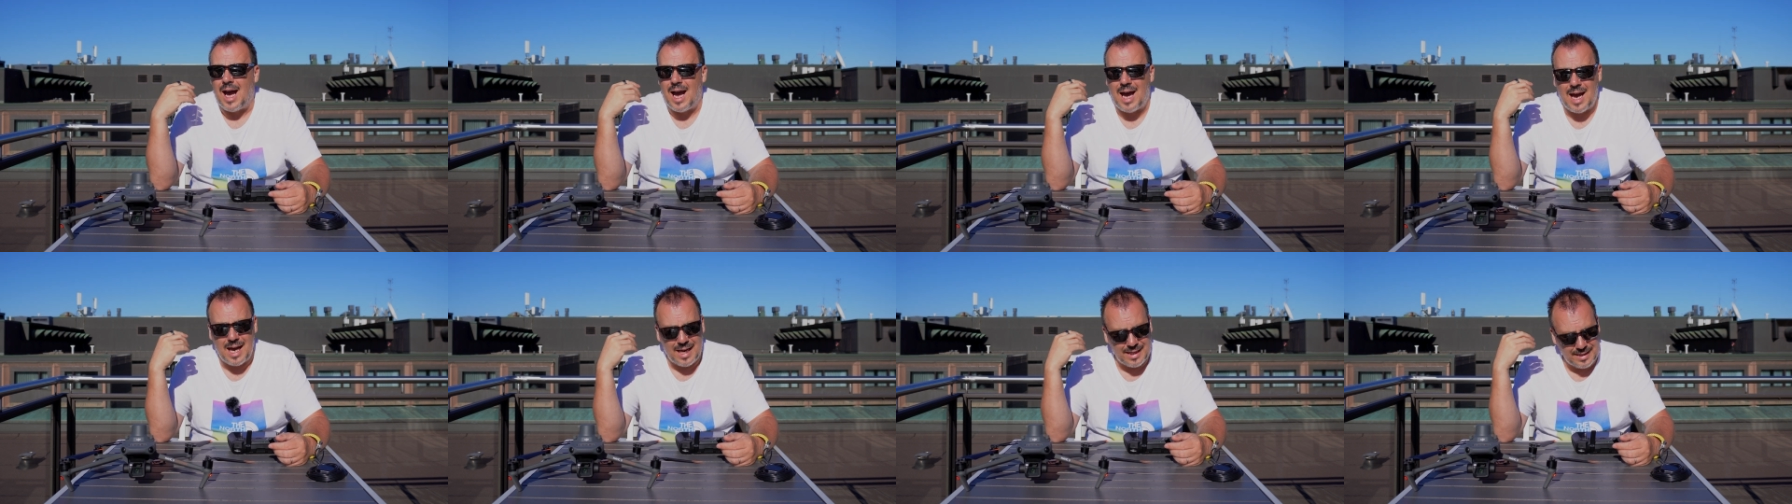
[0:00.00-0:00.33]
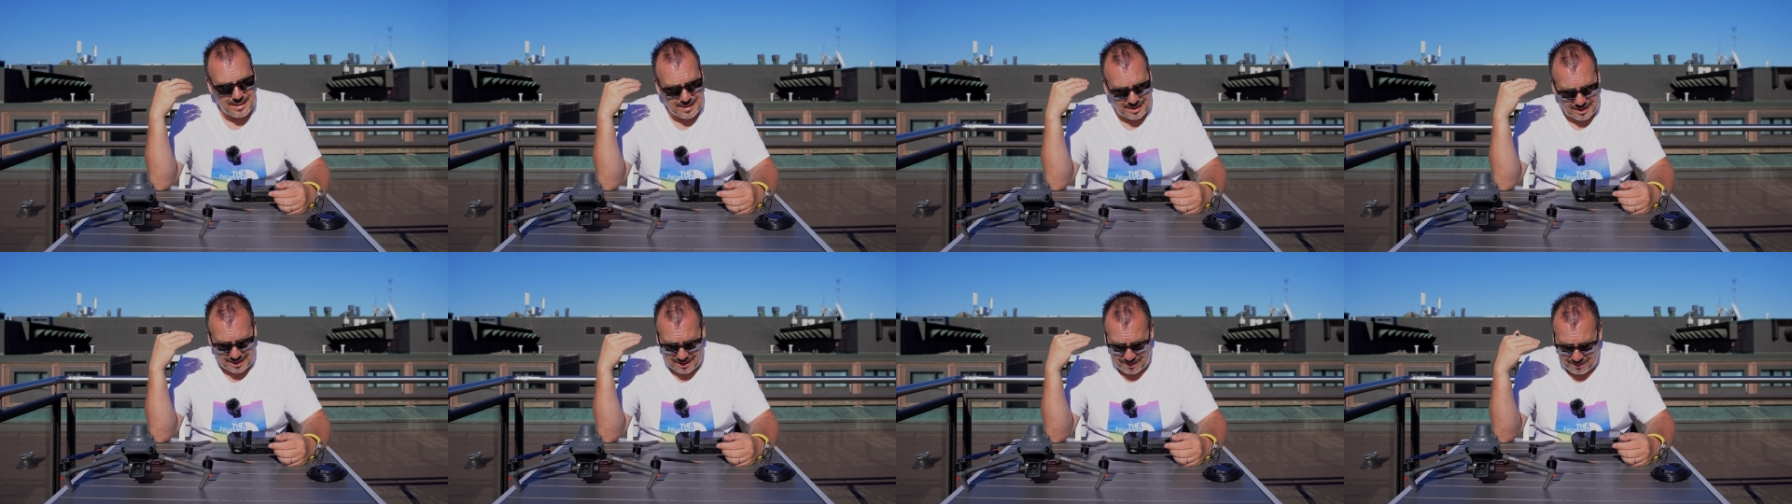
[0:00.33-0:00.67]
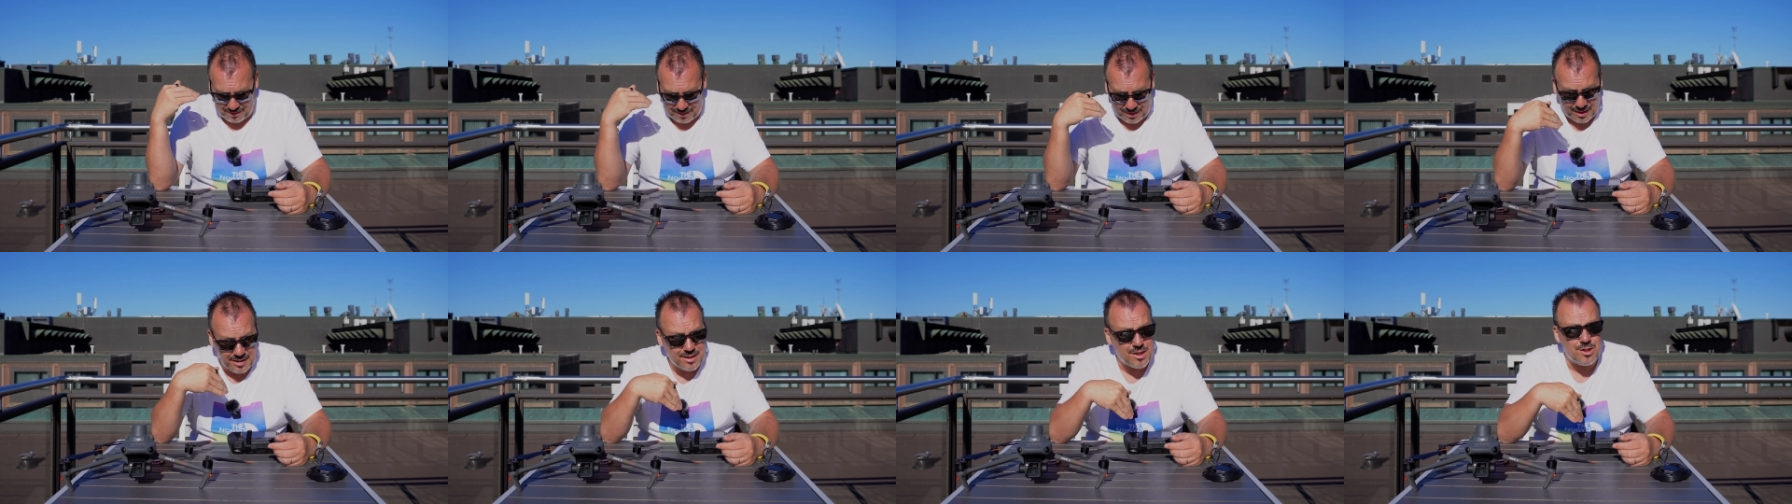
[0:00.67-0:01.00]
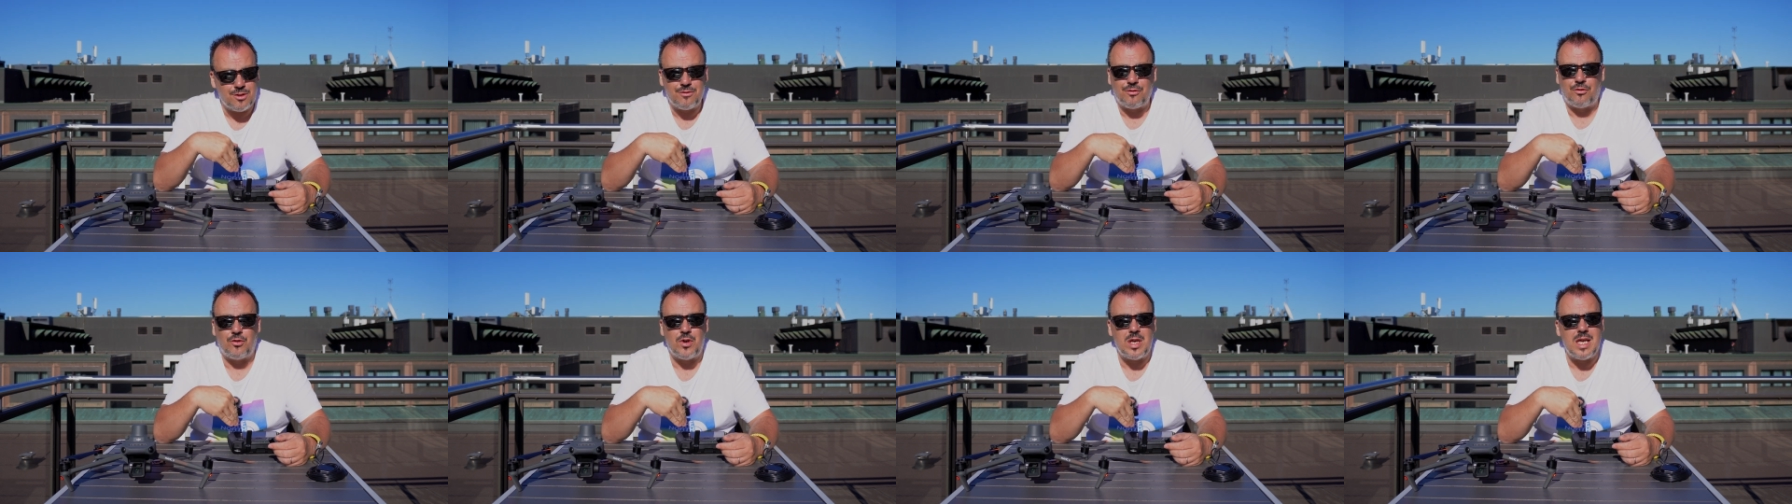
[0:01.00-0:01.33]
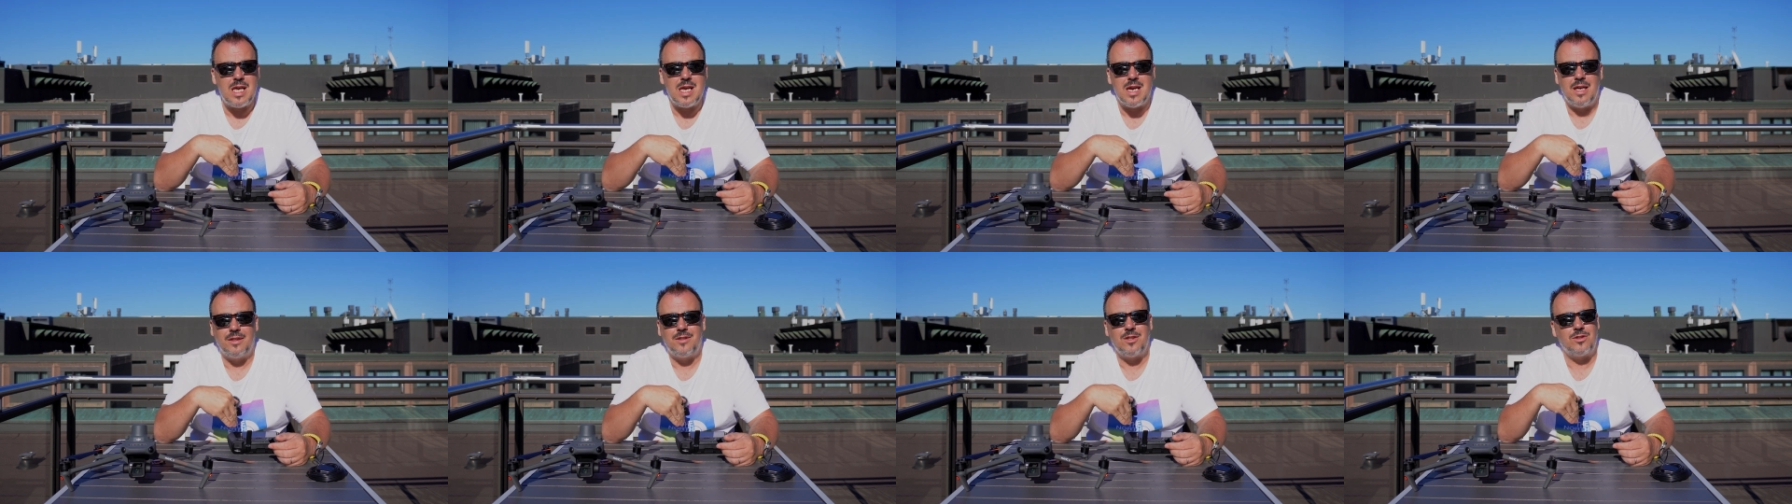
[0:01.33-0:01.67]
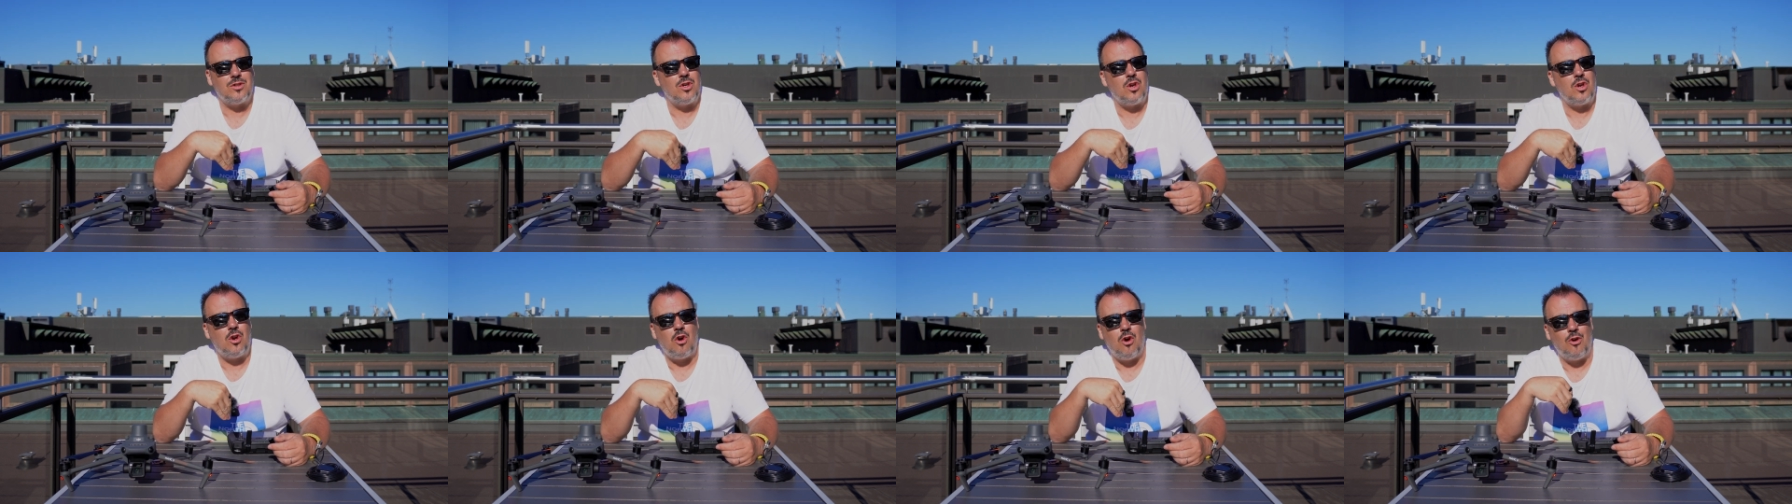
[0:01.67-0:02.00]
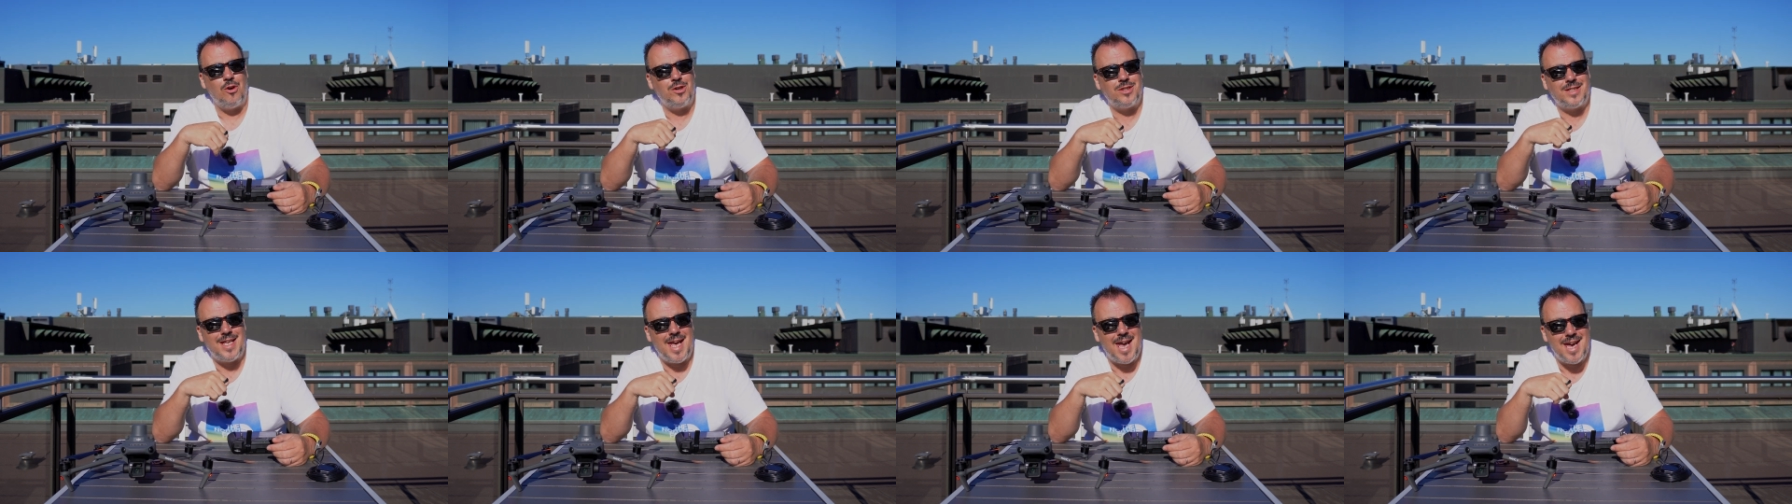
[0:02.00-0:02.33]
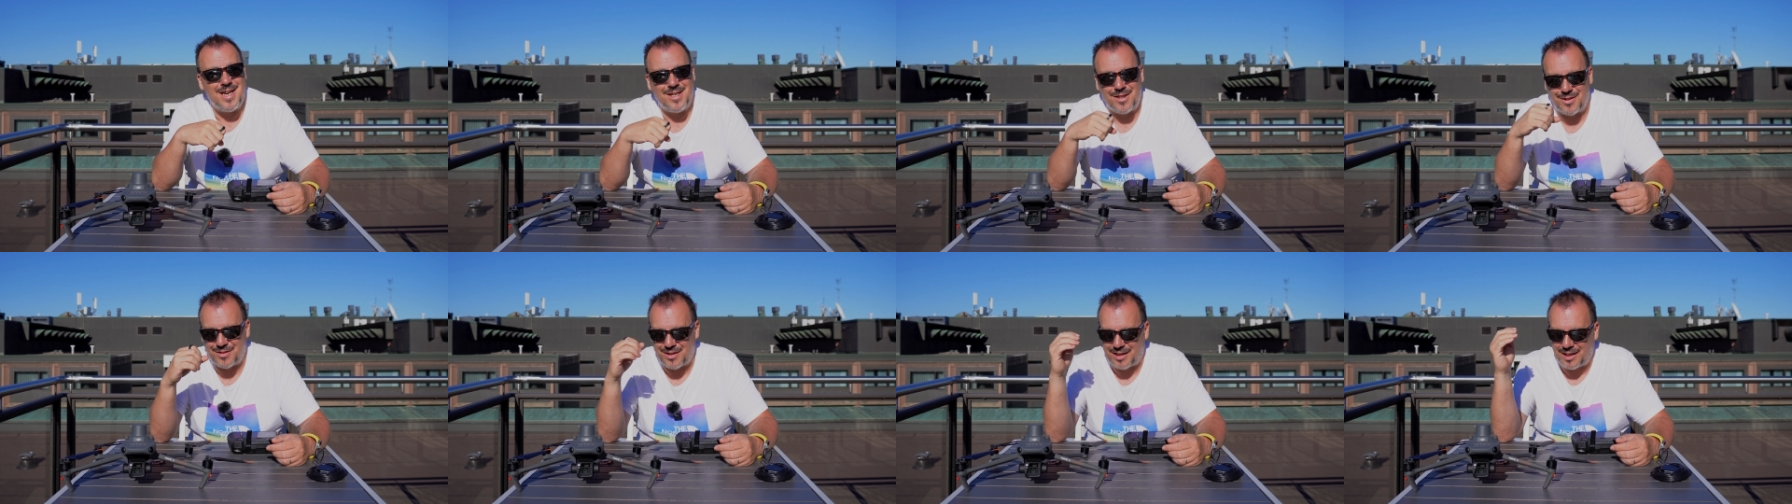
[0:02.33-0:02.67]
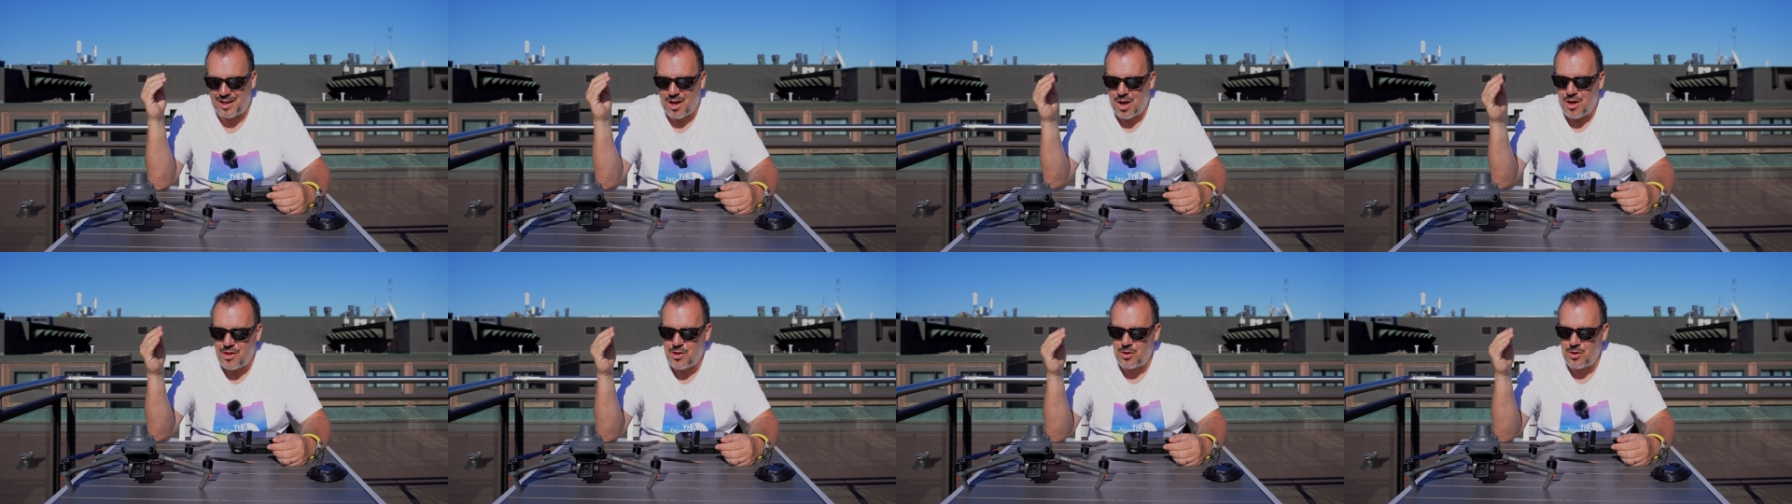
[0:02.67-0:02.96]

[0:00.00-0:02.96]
And this is free, it doesn't cost anything.